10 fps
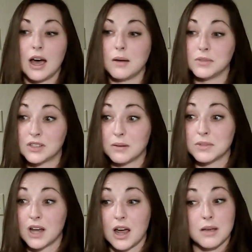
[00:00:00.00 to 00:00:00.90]

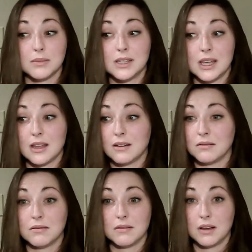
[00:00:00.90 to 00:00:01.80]
sometimes
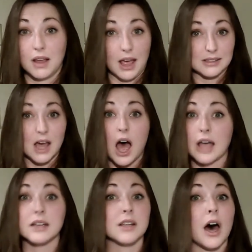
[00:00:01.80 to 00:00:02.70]
in as
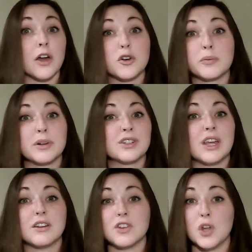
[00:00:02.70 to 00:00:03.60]
high as
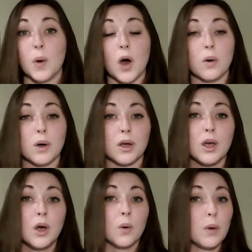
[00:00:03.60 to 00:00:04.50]
100% new oak.
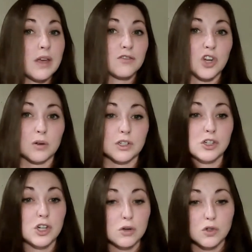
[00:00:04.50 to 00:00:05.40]
We have chosen
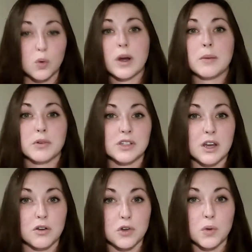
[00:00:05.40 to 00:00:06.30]
to do
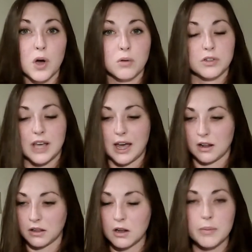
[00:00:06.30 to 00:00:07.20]
20% new oak to add a
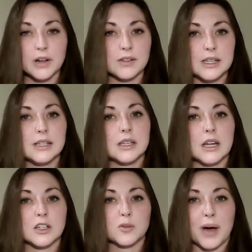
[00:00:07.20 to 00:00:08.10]
little bit of
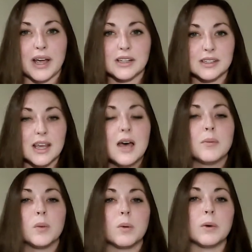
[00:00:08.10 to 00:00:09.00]
seasoning spice,
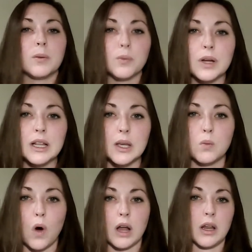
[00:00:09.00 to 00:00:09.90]
but what we really
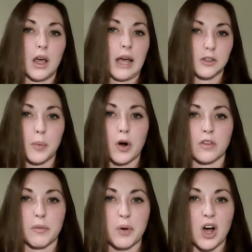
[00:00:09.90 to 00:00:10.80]
want as a part of
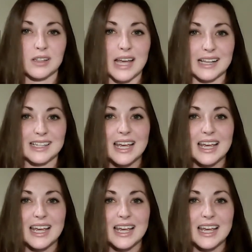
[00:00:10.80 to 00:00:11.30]
the process